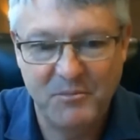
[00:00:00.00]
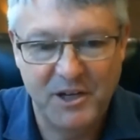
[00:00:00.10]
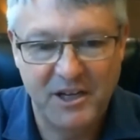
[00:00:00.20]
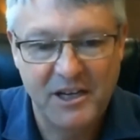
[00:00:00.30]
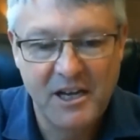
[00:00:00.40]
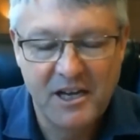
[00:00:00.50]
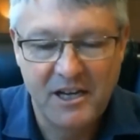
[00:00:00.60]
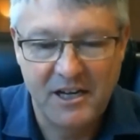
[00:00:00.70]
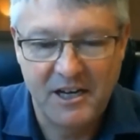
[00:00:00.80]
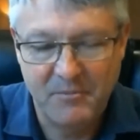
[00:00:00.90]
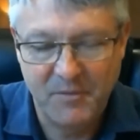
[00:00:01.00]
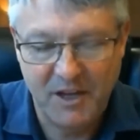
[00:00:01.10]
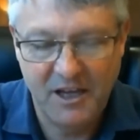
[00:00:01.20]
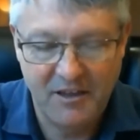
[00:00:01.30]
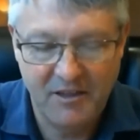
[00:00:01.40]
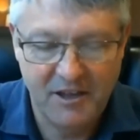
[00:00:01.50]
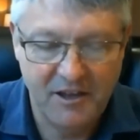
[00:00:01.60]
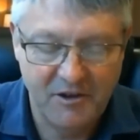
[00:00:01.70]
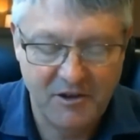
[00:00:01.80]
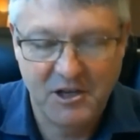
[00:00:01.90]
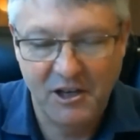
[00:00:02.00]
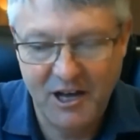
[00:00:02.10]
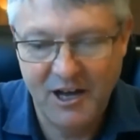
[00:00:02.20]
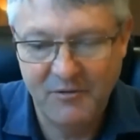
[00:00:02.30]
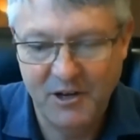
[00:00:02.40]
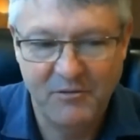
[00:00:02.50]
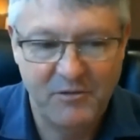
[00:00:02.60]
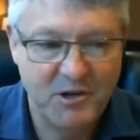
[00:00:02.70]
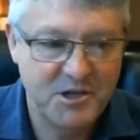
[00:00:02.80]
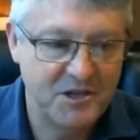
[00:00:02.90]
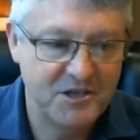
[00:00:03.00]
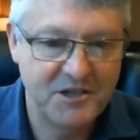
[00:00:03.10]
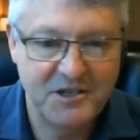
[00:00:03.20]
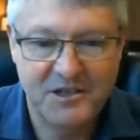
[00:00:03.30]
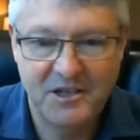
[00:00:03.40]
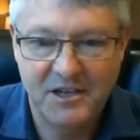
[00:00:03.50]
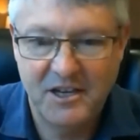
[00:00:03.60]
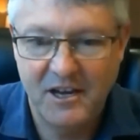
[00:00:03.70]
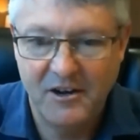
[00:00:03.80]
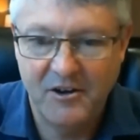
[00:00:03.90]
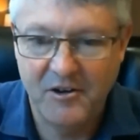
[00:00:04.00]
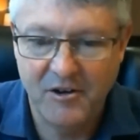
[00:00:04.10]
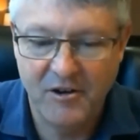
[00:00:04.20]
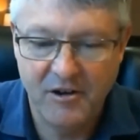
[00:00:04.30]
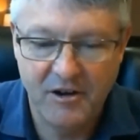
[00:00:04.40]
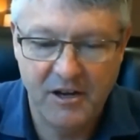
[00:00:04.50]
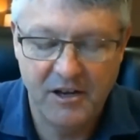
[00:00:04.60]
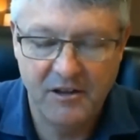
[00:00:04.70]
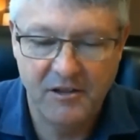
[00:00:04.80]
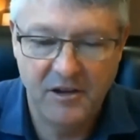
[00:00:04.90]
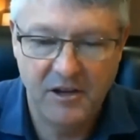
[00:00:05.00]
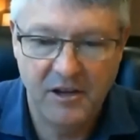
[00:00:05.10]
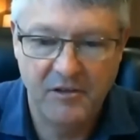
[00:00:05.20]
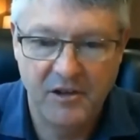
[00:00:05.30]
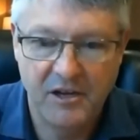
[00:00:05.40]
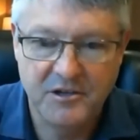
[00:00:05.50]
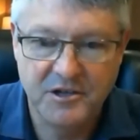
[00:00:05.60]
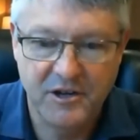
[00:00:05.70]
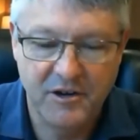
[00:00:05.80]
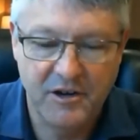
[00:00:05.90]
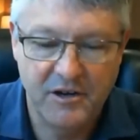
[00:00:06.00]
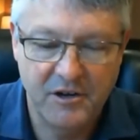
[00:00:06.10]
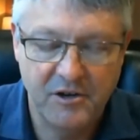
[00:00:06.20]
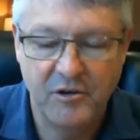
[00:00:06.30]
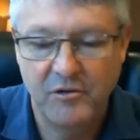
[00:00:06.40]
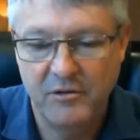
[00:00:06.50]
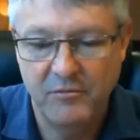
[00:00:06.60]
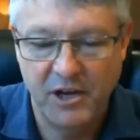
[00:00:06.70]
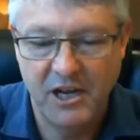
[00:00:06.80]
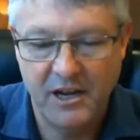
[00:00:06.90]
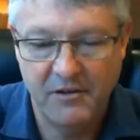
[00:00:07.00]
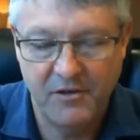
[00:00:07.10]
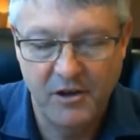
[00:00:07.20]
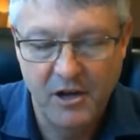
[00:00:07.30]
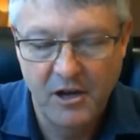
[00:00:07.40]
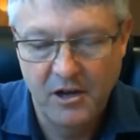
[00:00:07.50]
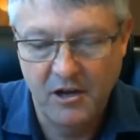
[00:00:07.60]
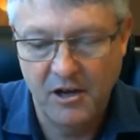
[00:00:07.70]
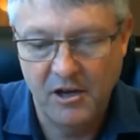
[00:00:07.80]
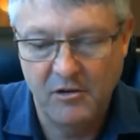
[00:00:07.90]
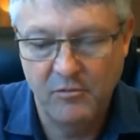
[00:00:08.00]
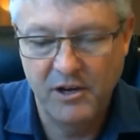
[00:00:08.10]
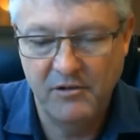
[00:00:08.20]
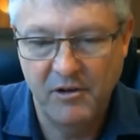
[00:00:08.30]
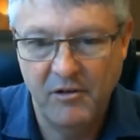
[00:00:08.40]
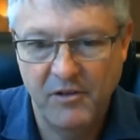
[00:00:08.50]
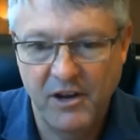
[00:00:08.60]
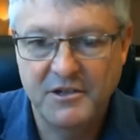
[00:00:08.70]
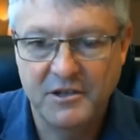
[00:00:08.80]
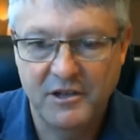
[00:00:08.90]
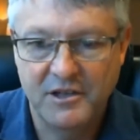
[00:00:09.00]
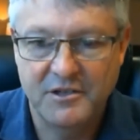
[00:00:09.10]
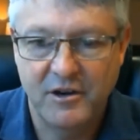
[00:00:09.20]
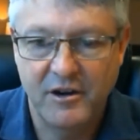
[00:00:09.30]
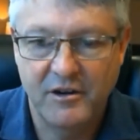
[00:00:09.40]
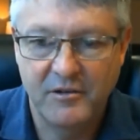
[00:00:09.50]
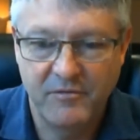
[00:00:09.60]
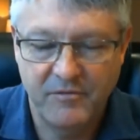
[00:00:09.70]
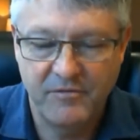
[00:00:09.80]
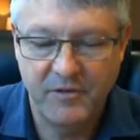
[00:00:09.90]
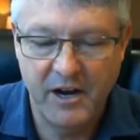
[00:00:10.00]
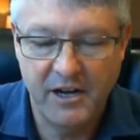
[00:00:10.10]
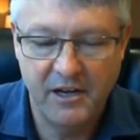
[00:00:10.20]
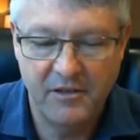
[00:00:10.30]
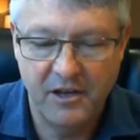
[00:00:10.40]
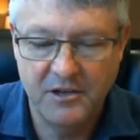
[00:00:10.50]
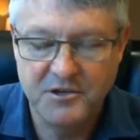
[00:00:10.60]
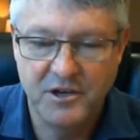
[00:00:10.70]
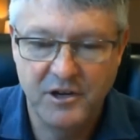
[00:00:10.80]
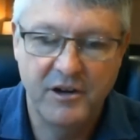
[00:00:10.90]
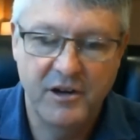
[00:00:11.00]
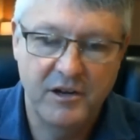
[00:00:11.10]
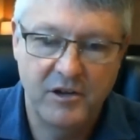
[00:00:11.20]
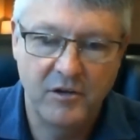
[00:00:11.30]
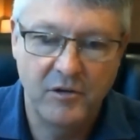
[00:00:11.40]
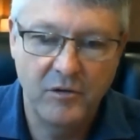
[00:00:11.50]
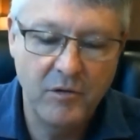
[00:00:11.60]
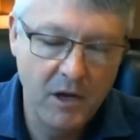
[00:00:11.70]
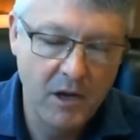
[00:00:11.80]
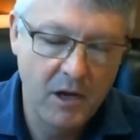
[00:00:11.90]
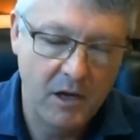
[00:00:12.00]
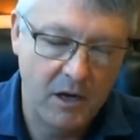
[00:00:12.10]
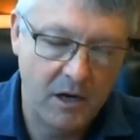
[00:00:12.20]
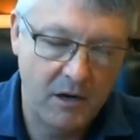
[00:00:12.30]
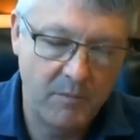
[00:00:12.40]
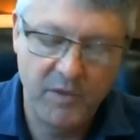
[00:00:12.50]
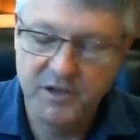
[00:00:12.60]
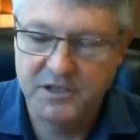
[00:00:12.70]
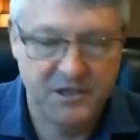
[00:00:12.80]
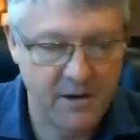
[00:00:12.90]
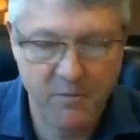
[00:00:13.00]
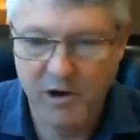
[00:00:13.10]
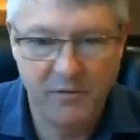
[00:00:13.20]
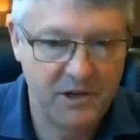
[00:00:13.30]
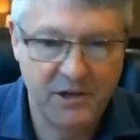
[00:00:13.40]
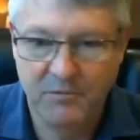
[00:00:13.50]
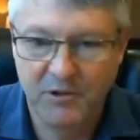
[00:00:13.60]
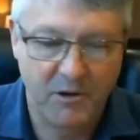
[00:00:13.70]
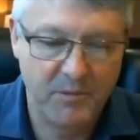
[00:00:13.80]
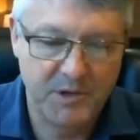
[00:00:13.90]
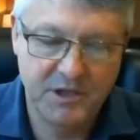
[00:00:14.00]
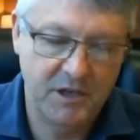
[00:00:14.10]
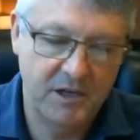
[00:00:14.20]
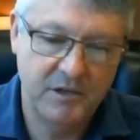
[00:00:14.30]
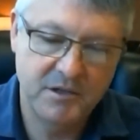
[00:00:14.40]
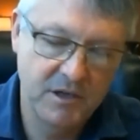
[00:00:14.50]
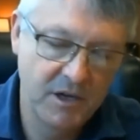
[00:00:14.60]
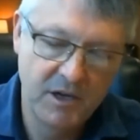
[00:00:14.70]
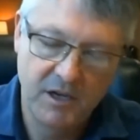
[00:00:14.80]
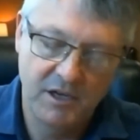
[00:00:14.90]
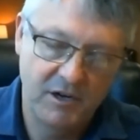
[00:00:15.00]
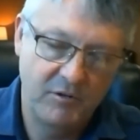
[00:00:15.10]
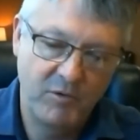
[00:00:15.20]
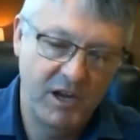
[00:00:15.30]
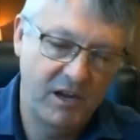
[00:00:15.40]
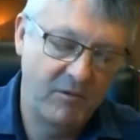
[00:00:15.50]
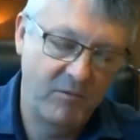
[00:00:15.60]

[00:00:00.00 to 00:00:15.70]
but there's a lot of inefficiencies that can occur in the engineering queue, and we kind of we eventually started defining the engineering queue the same way we did with our machines. We